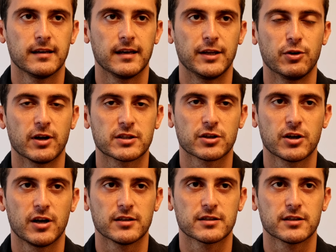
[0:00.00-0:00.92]
And you also
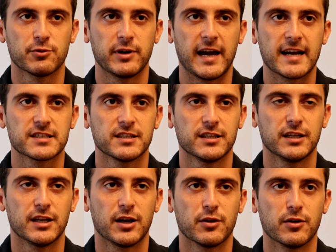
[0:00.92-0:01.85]
cause a reaction
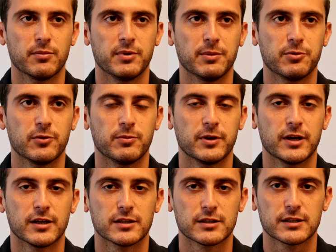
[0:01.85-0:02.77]
in other people
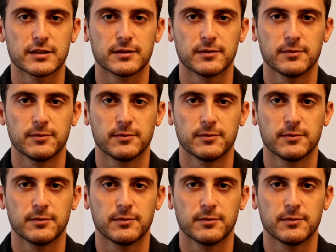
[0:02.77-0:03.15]
because,